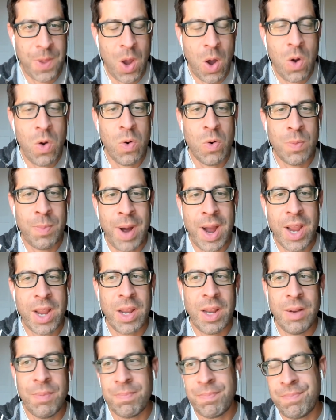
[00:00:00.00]
oh,
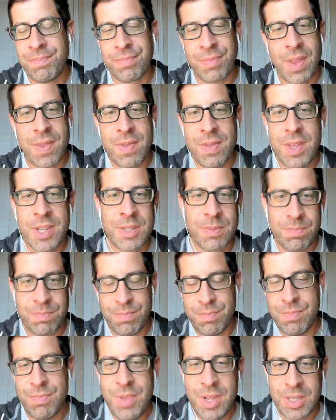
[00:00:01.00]
my this
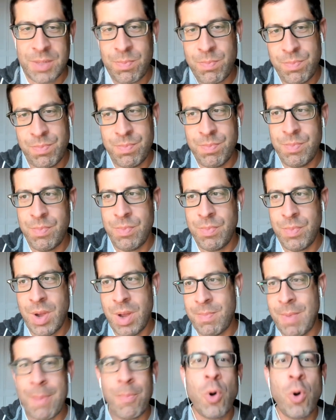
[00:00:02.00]
this my